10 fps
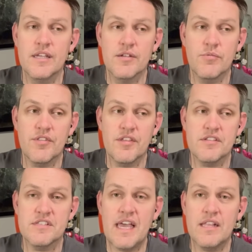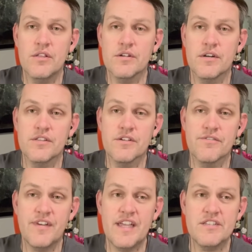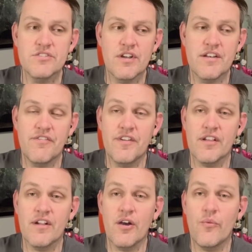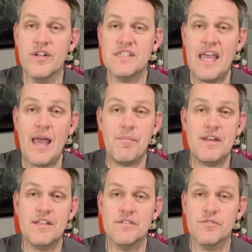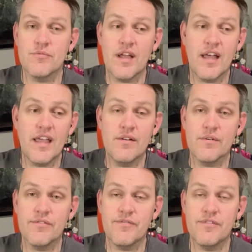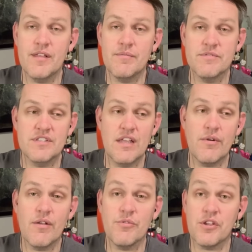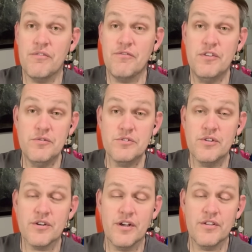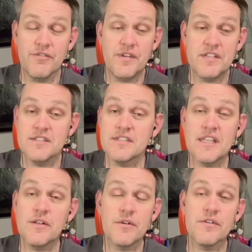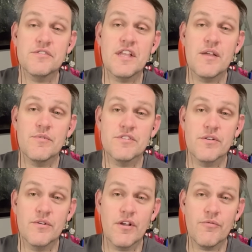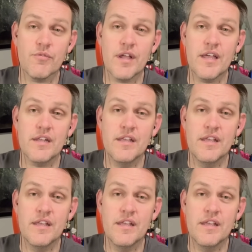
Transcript: with a sad look on their face, trying to figure out what's happening to the ride, or if they stand around with a confused look on their face, like they don't understand what's going on with the ride,